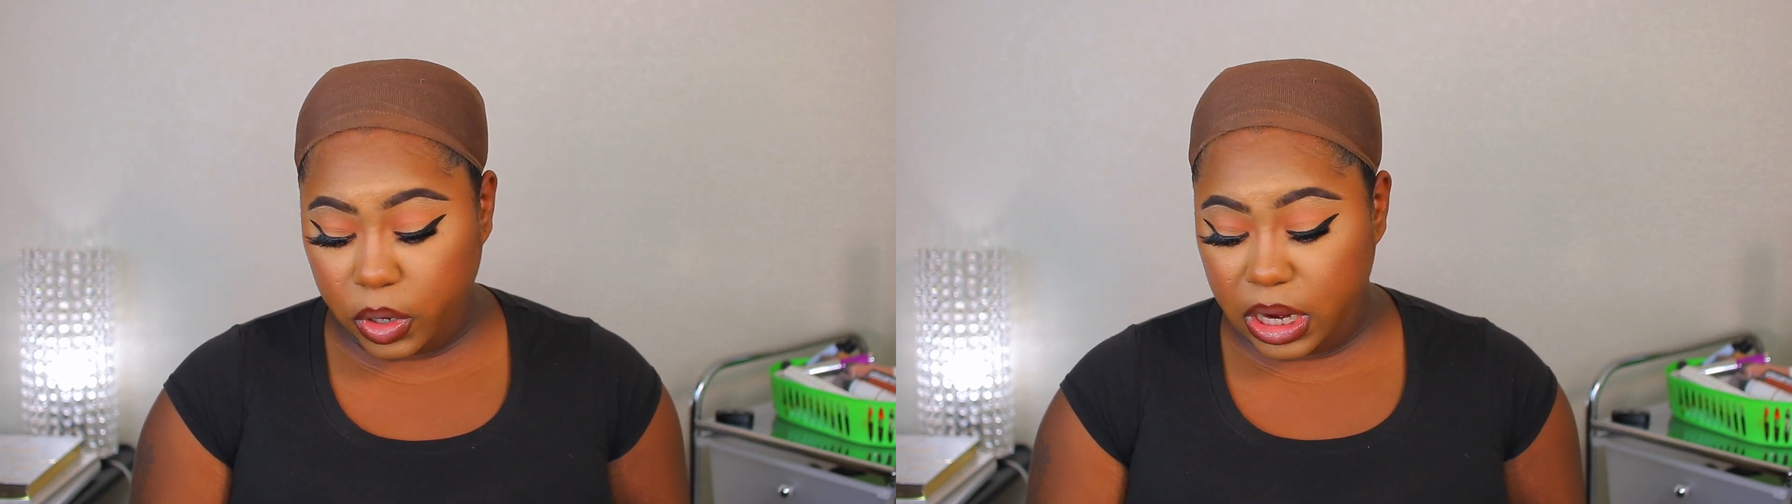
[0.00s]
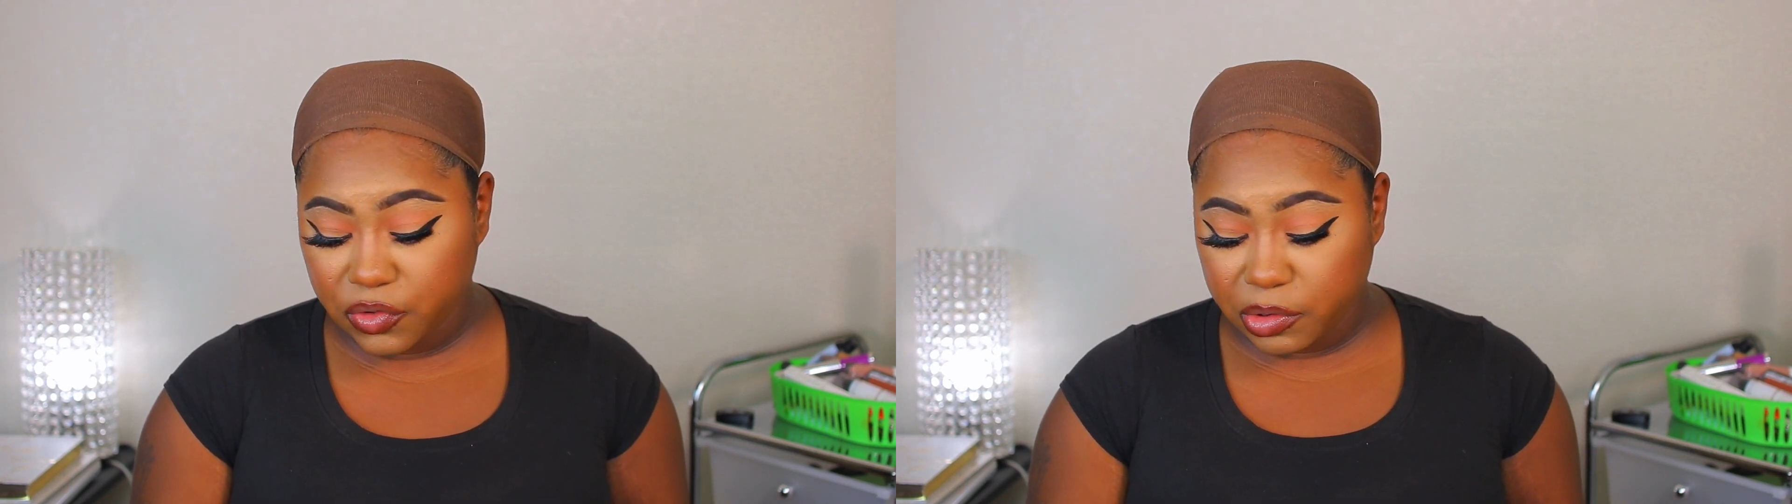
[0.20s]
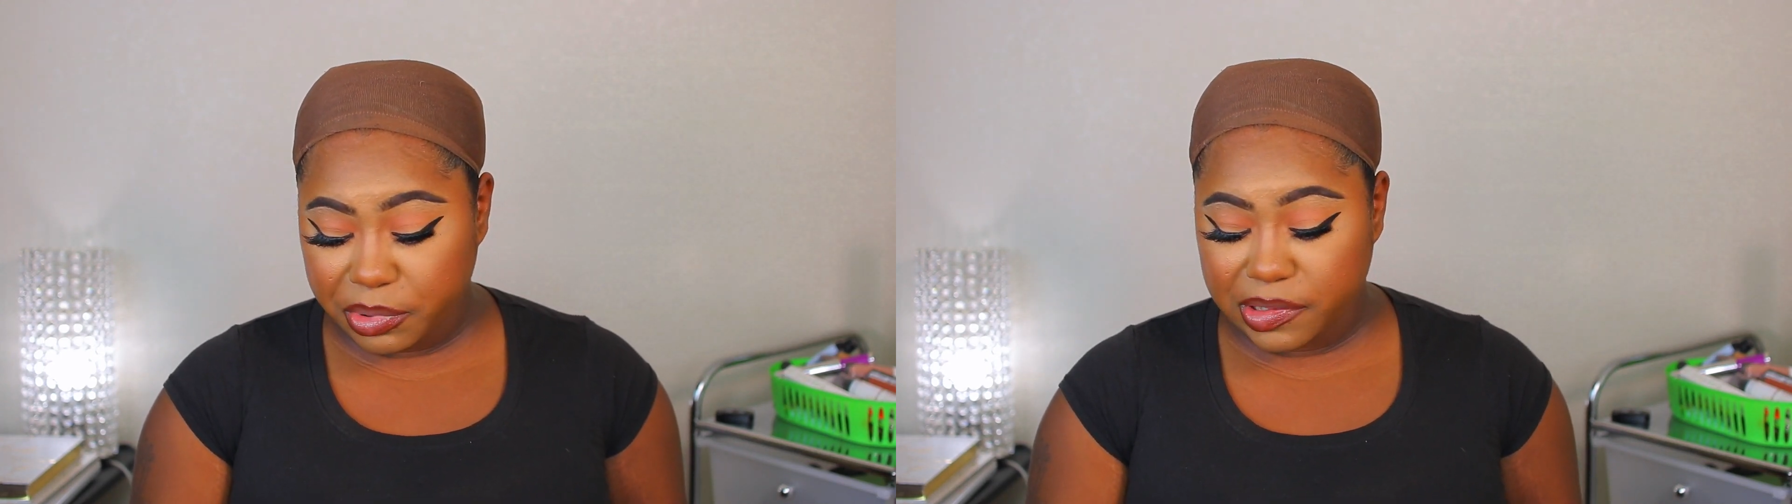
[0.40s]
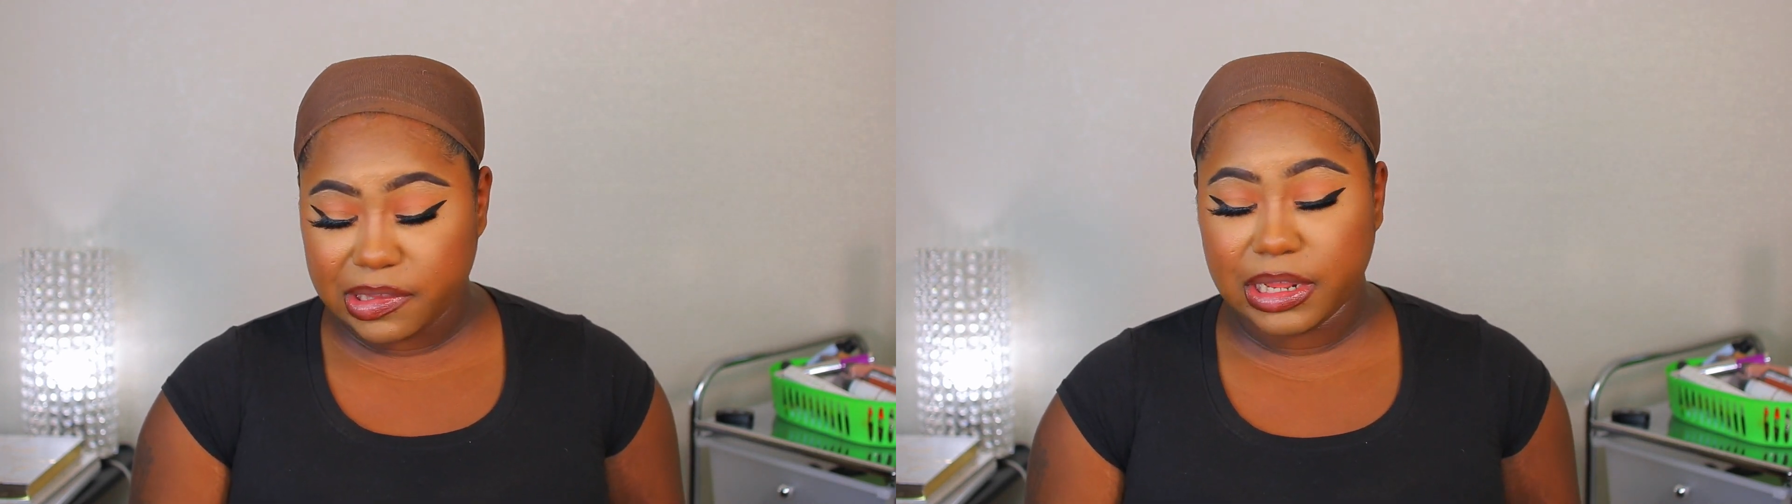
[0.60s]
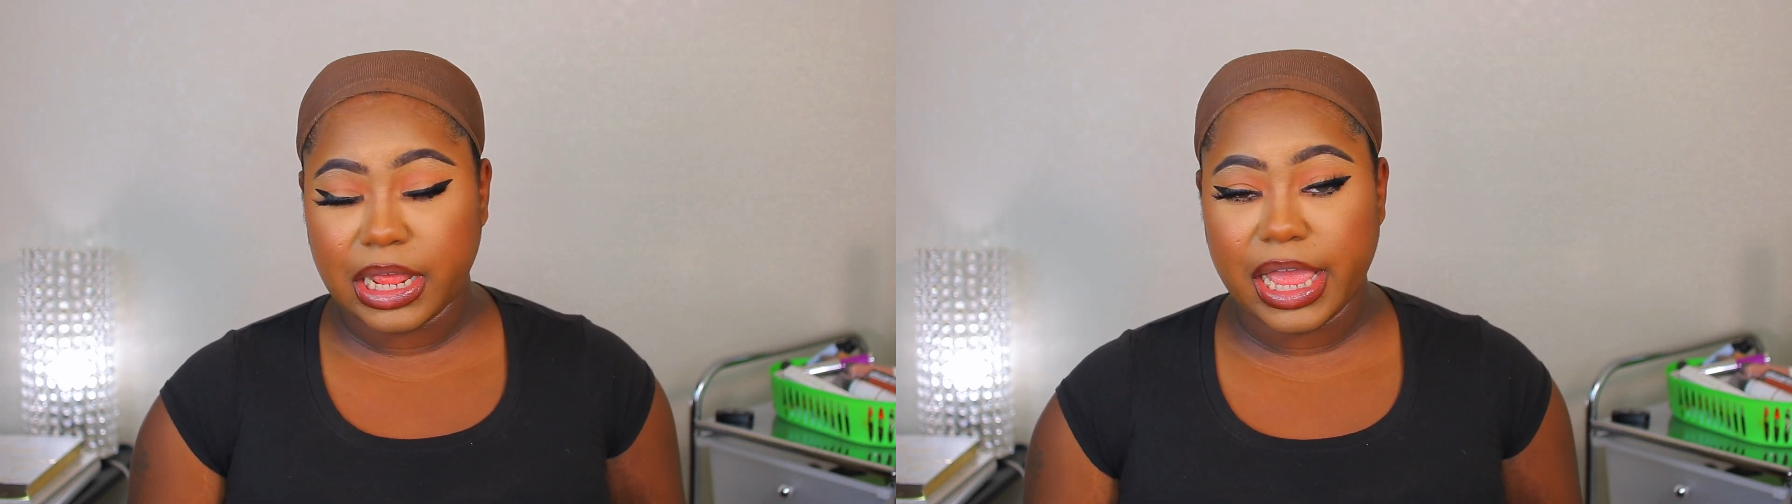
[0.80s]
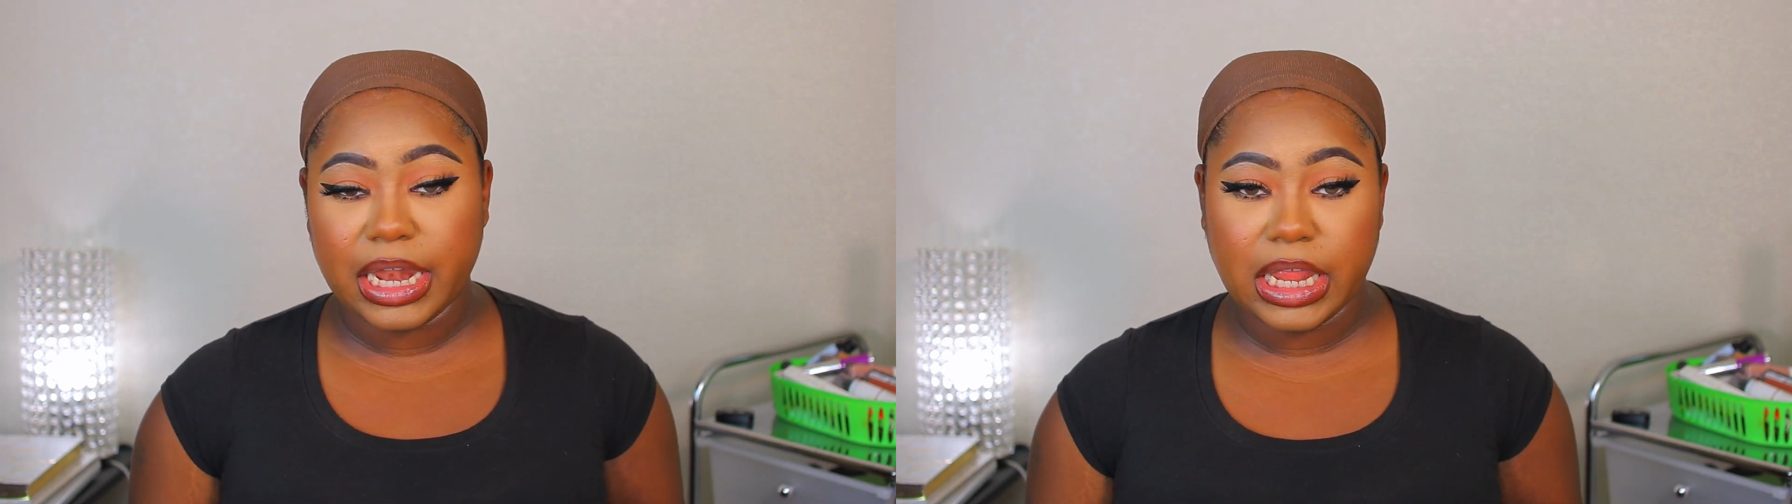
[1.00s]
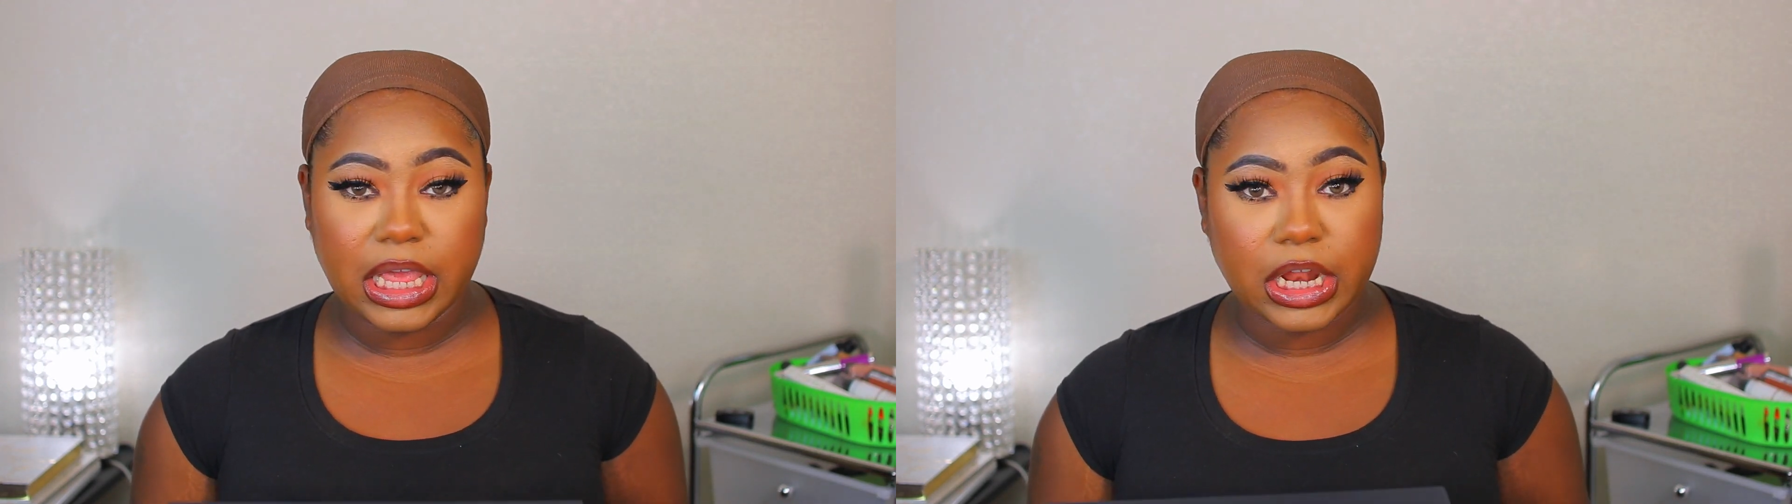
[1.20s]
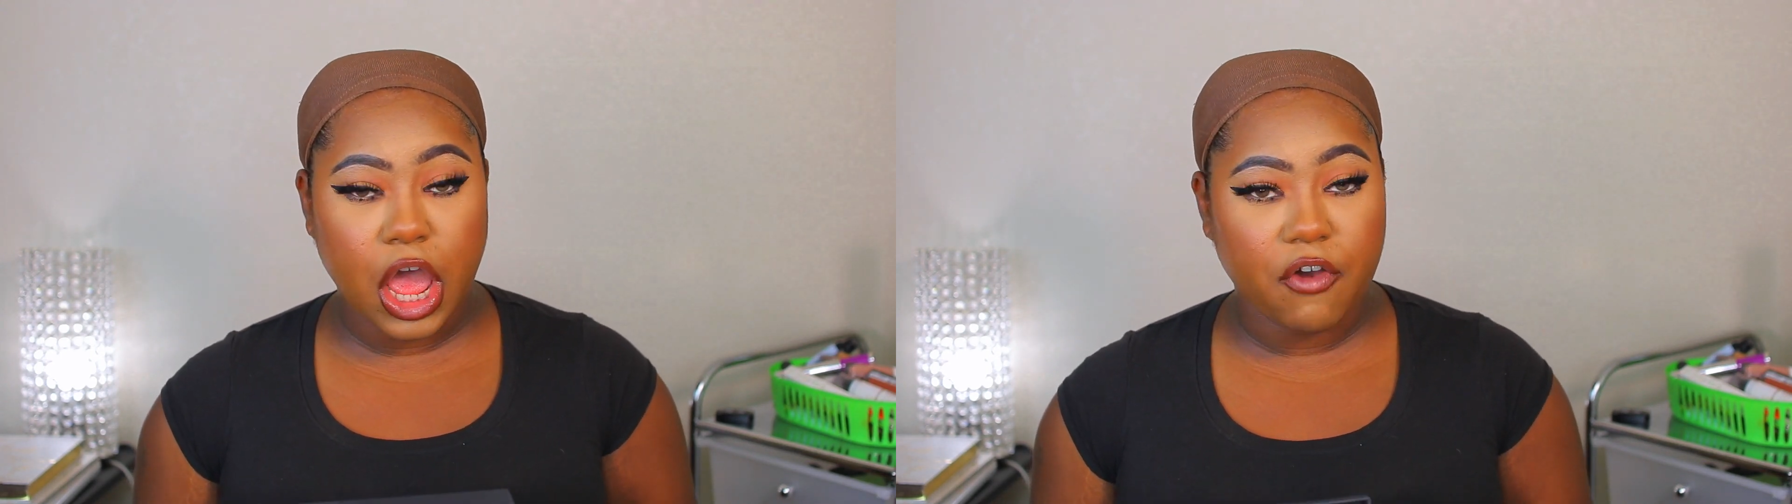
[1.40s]
100%
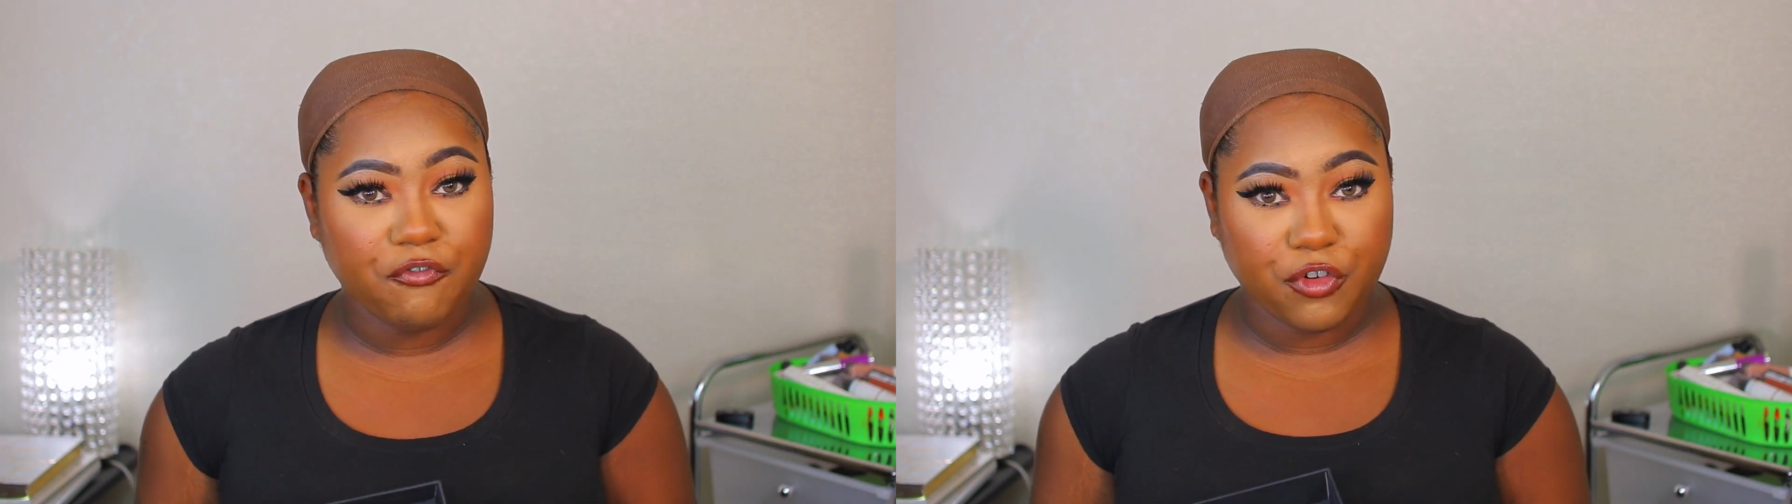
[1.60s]
Indian